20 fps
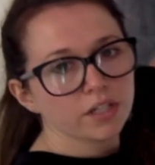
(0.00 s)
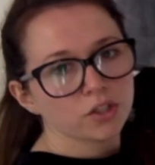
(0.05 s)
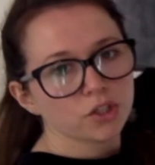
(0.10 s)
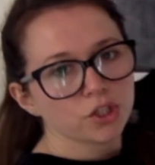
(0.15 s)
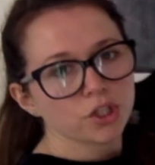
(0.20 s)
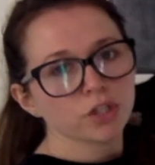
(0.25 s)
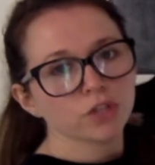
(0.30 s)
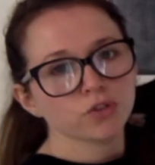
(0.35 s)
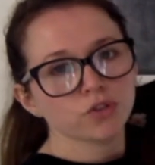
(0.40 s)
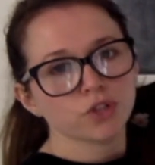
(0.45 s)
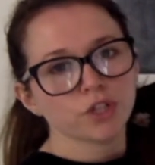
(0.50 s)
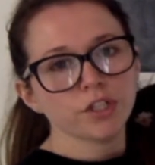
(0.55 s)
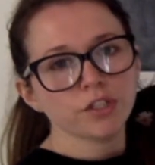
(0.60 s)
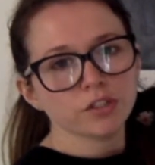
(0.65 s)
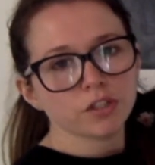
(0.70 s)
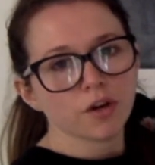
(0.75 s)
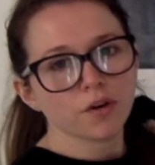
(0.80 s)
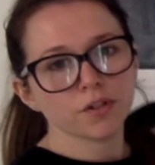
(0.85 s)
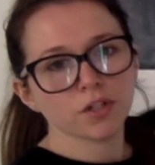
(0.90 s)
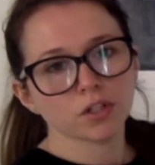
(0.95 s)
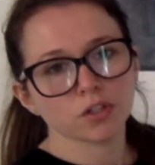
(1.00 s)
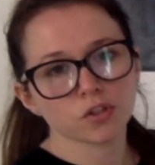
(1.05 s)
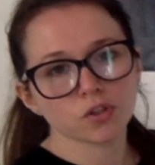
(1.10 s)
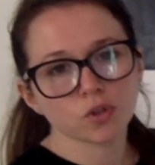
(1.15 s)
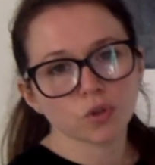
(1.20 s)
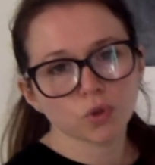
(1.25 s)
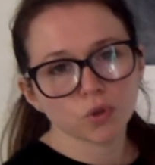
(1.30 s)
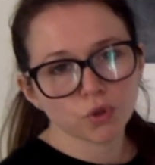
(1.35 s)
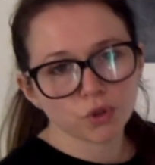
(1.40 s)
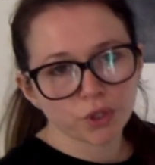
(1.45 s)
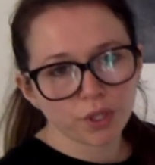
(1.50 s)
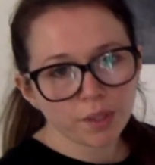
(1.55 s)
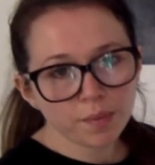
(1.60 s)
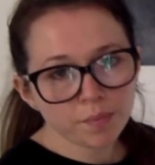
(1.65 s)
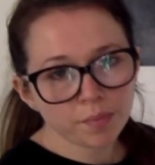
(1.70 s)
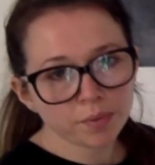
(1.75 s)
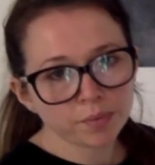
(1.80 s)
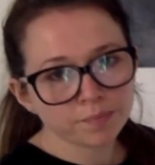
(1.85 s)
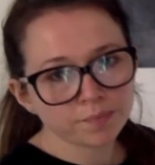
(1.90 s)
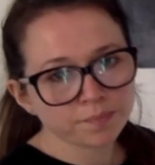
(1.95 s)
children going on a school trip,